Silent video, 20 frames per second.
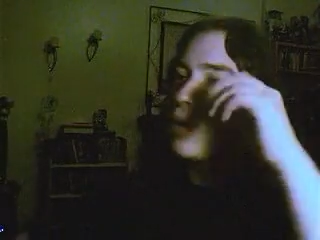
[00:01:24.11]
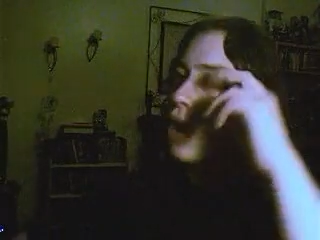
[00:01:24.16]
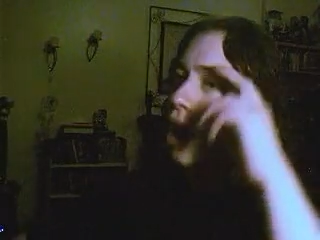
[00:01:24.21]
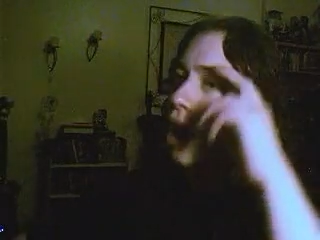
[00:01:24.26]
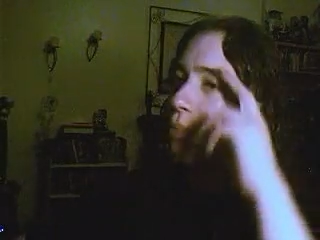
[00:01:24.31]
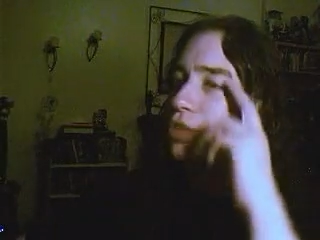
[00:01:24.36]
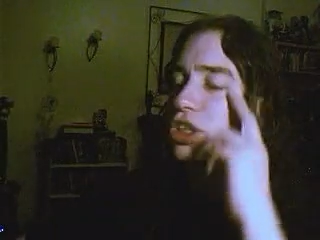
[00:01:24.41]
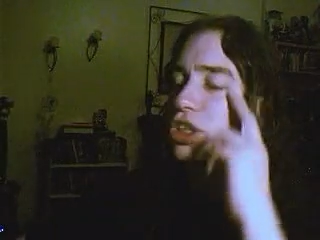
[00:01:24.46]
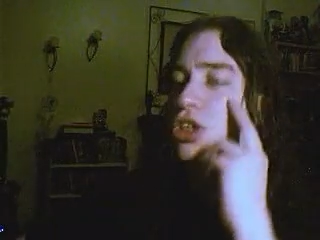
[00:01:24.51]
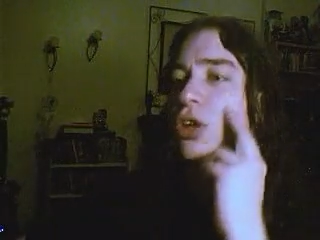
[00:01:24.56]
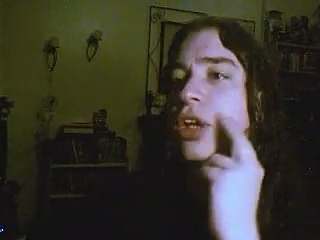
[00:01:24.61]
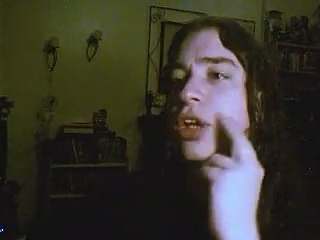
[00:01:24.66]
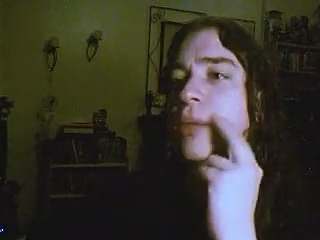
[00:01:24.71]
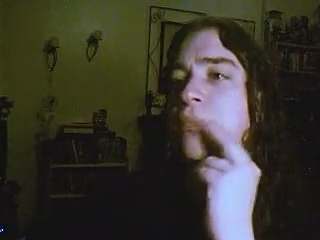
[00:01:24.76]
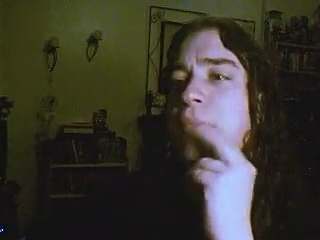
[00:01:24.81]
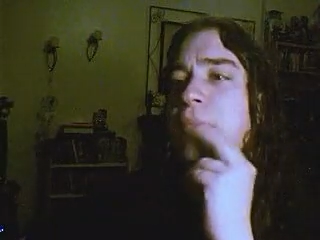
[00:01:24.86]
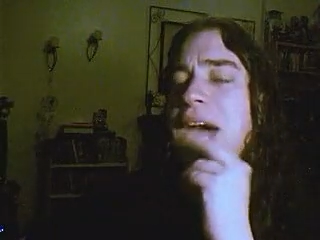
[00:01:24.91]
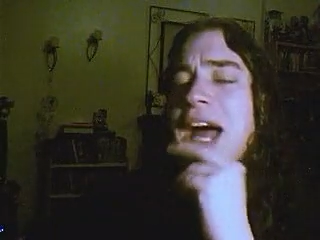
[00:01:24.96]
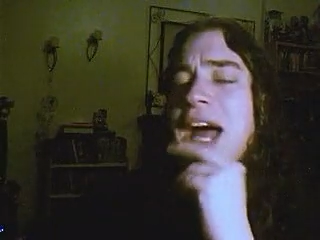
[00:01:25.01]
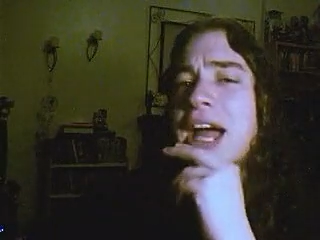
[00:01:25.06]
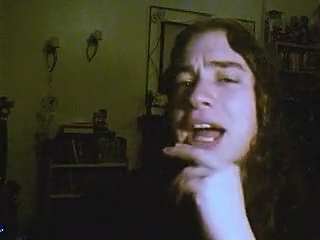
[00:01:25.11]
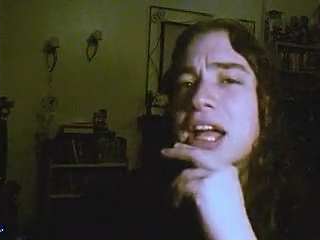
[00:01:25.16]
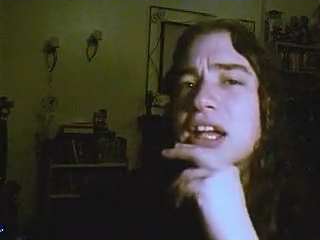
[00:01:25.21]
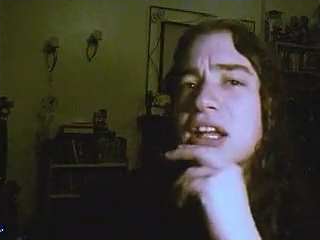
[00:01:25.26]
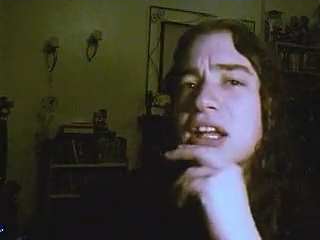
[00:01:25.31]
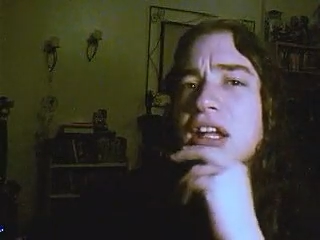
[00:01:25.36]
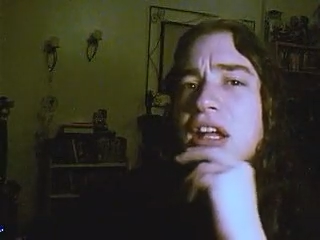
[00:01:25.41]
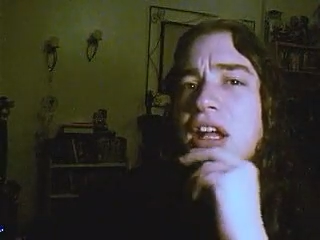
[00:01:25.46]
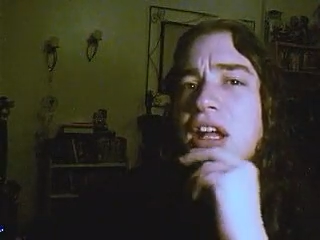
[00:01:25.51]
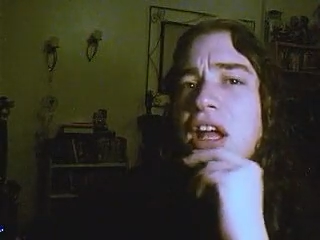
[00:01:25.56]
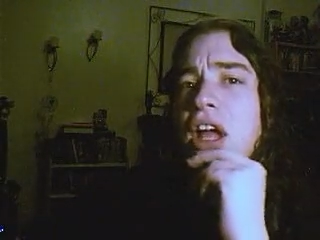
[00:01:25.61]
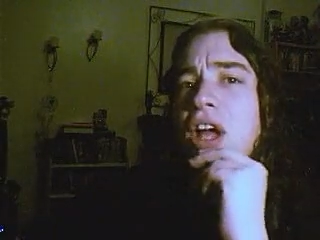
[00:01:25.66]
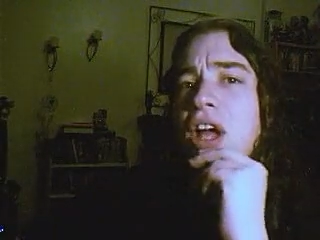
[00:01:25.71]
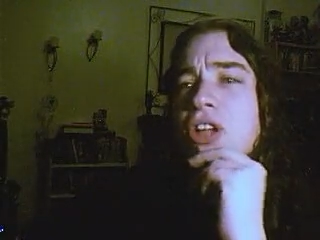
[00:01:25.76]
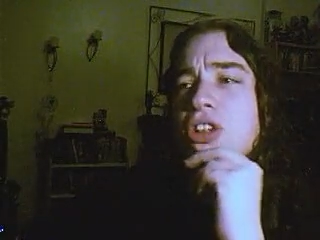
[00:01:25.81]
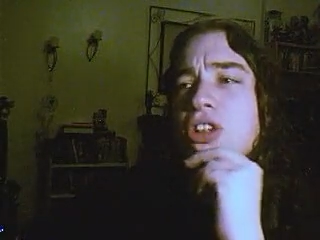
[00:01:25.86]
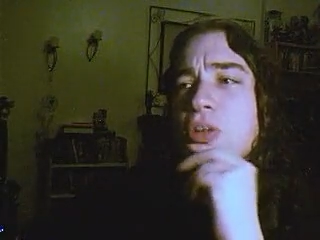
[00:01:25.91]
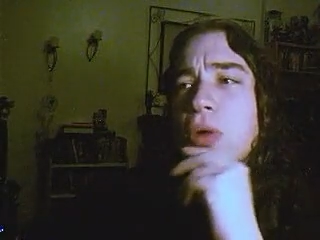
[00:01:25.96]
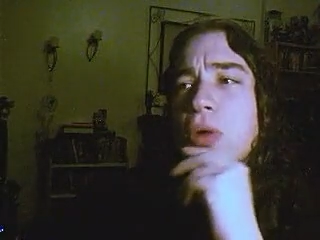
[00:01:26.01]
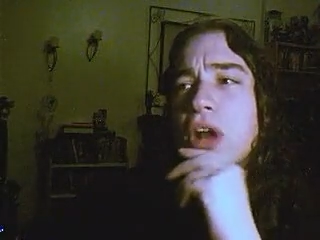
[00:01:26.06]
I'm just looking back
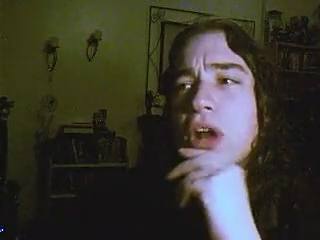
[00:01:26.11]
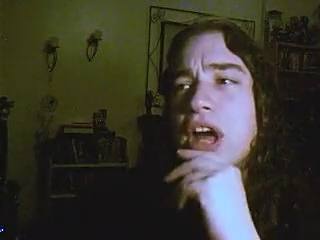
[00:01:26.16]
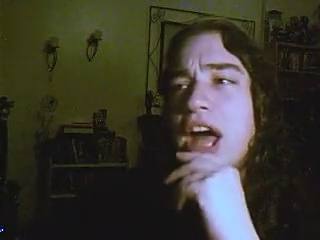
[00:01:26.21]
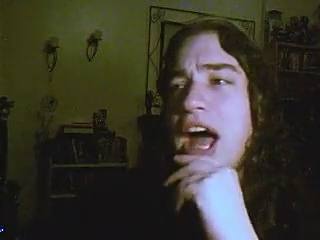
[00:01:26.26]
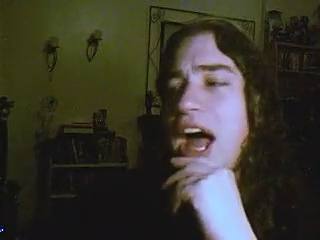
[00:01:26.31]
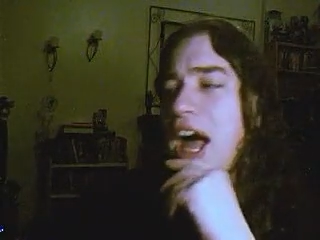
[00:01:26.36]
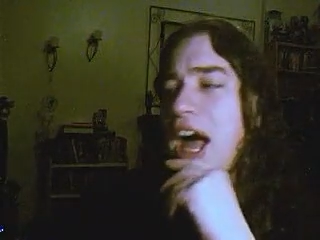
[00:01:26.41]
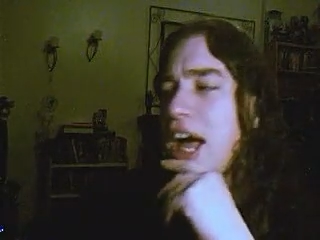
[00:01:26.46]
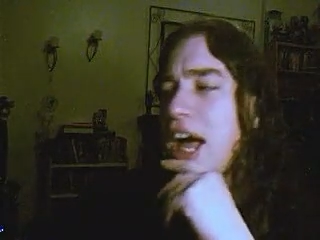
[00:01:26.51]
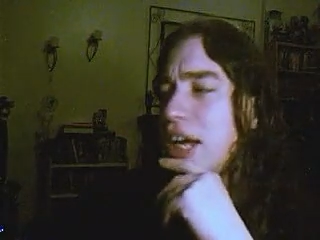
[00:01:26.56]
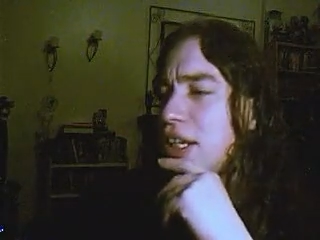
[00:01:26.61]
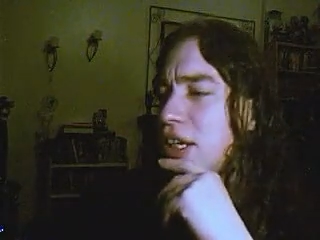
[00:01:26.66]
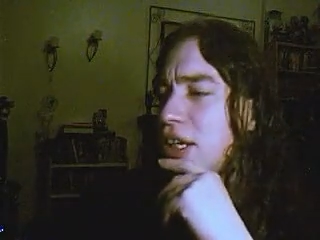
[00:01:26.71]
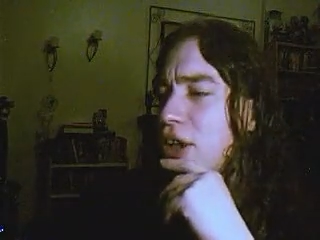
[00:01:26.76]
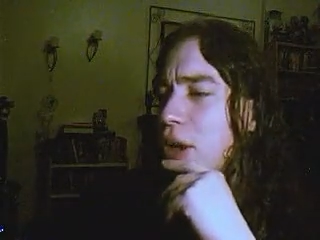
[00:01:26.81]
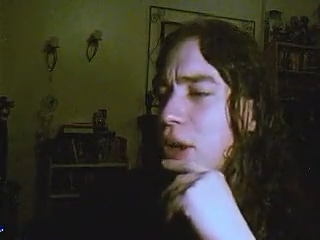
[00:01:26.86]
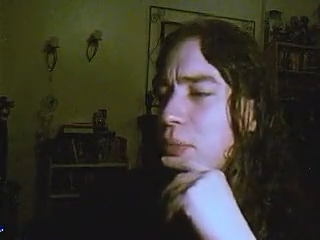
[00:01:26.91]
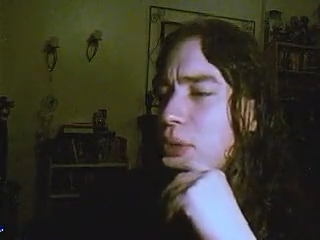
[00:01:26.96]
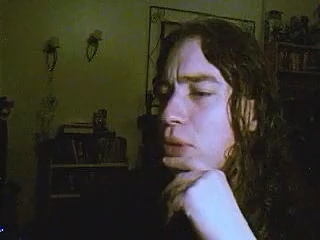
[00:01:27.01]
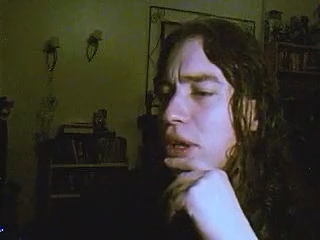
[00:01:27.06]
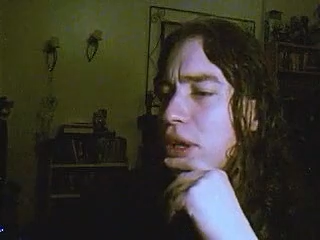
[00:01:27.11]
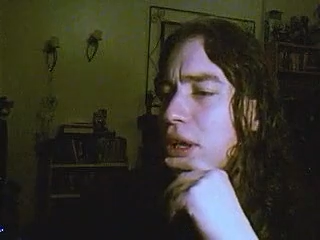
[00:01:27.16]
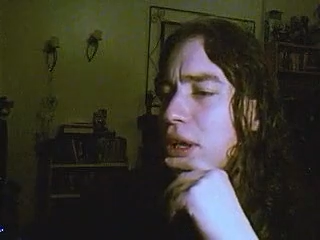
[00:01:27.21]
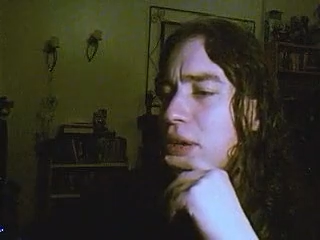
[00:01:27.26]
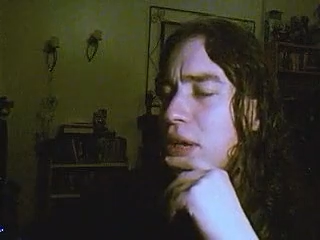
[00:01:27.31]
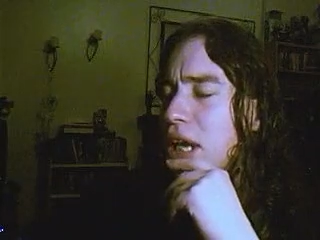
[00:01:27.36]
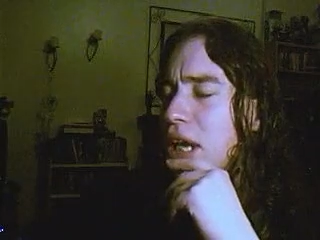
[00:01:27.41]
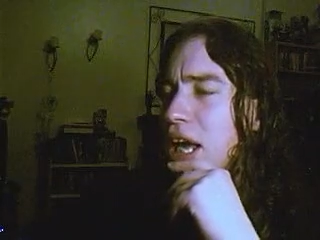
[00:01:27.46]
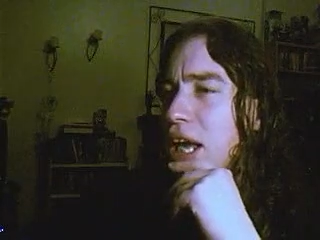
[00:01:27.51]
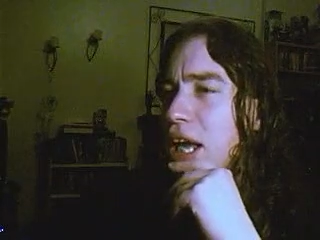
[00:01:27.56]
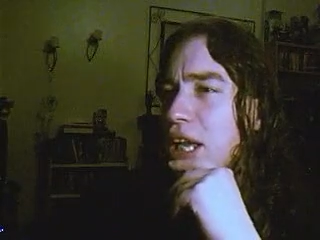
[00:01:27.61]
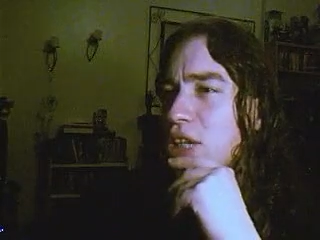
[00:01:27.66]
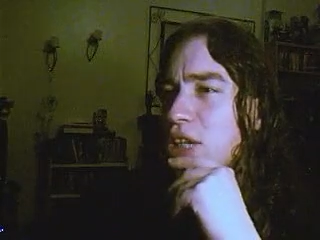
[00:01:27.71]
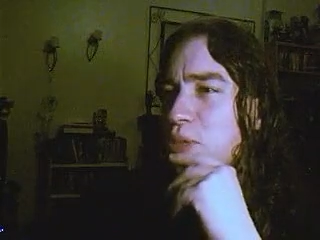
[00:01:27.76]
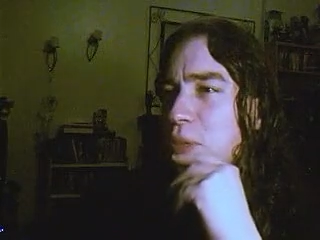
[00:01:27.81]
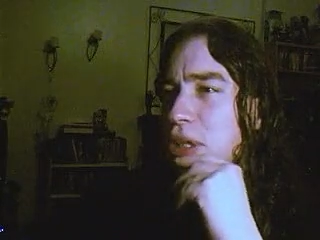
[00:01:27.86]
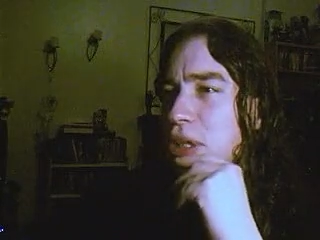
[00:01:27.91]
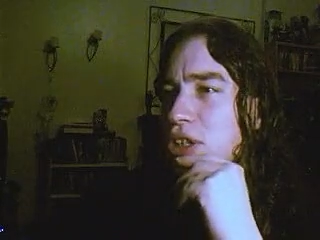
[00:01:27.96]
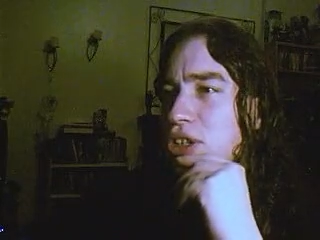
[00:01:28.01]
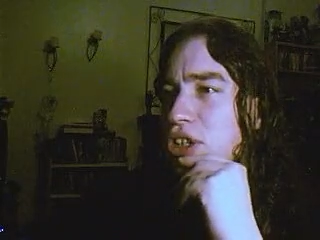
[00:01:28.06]
to what I had, you know, I'm looking, and it's
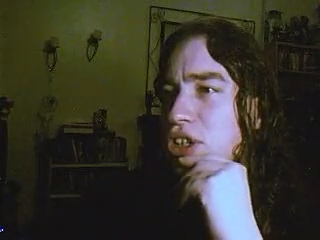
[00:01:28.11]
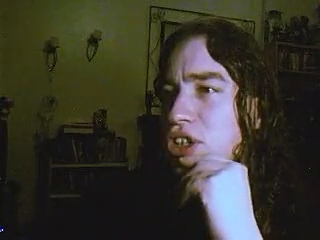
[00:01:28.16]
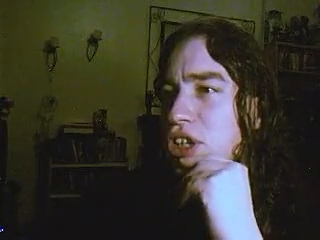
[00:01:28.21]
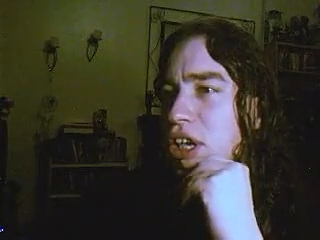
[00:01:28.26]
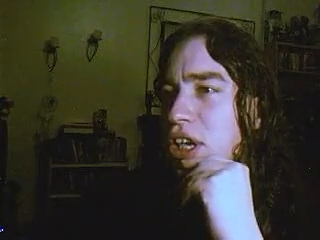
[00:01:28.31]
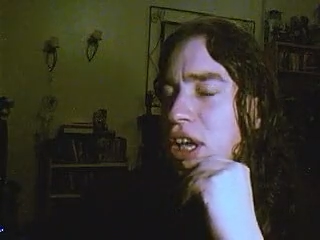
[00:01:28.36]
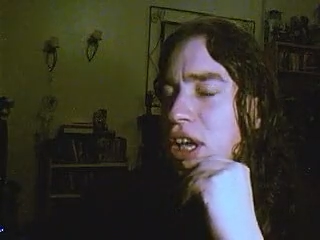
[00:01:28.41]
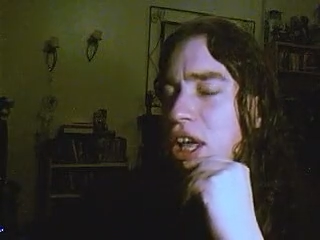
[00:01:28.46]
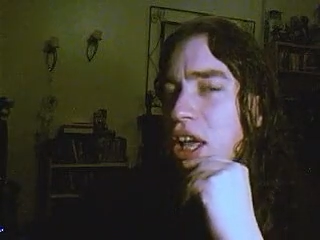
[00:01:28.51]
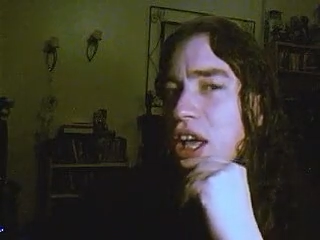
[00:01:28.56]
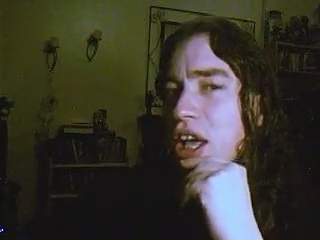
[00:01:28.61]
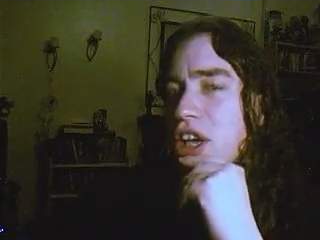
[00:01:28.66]
been such a